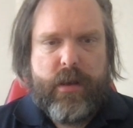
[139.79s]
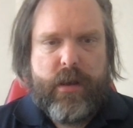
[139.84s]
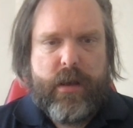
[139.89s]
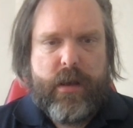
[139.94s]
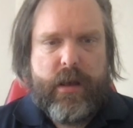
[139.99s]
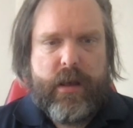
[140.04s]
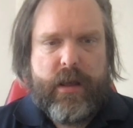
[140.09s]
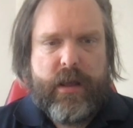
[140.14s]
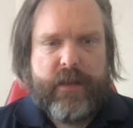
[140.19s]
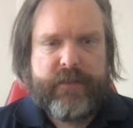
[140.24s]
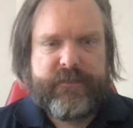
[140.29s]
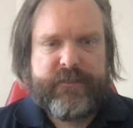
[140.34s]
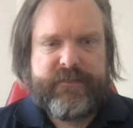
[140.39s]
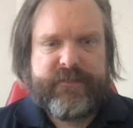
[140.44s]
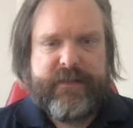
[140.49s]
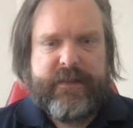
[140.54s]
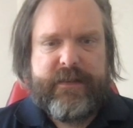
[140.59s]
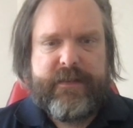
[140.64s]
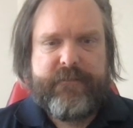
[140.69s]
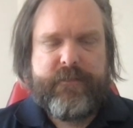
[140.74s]

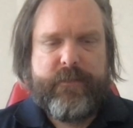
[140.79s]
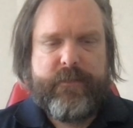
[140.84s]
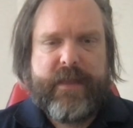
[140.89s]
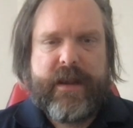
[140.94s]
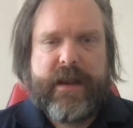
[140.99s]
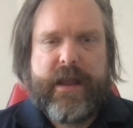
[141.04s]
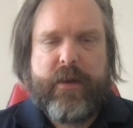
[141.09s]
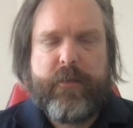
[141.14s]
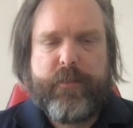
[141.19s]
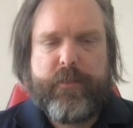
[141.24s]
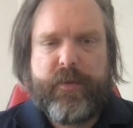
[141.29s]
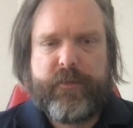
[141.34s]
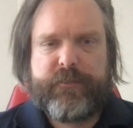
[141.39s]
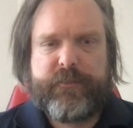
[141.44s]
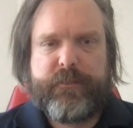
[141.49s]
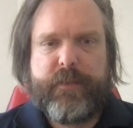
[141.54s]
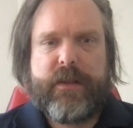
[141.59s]
unseated from that outpost,